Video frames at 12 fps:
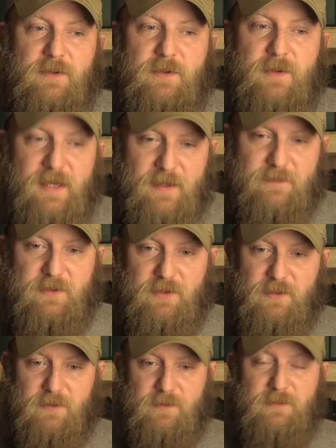you have
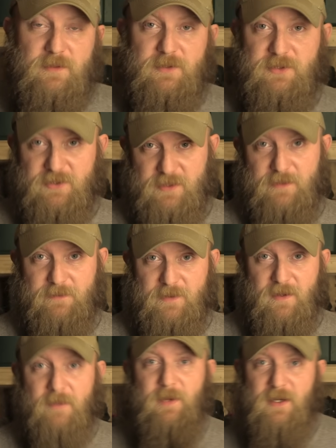to
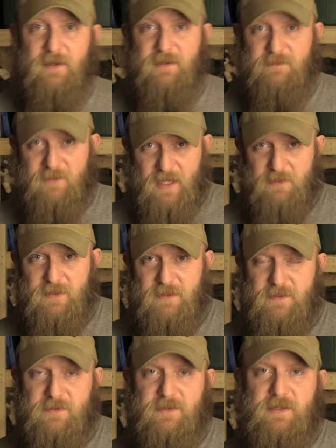shift American
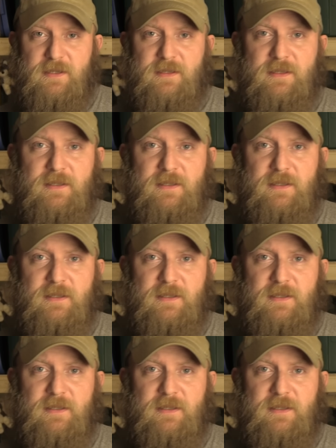values